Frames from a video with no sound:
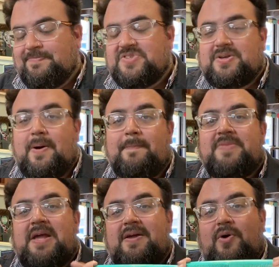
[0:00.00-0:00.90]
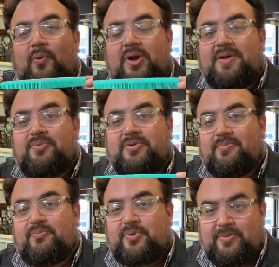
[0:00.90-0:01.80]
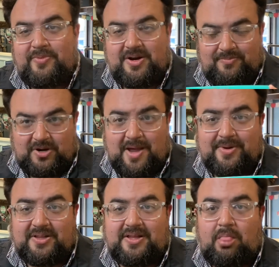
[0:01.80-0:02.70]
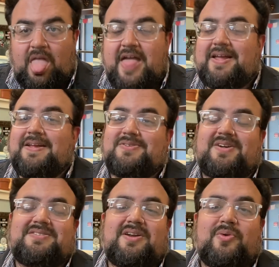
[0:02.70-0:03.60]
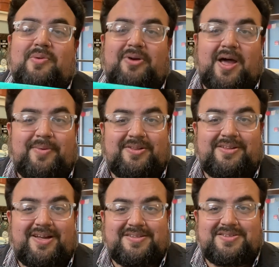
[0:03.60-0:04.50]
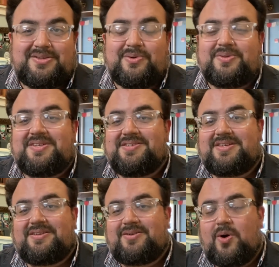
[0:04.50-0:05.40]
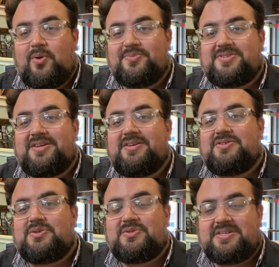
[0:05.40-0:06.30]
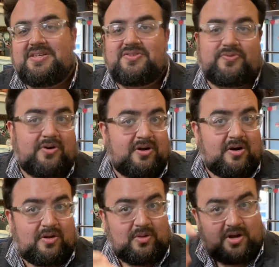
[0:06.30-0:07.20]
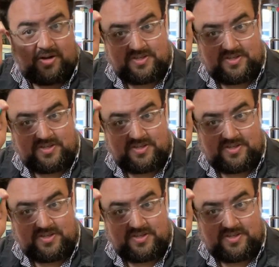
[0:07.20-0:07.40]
So what I predominantly like to do with these combs is use these for along,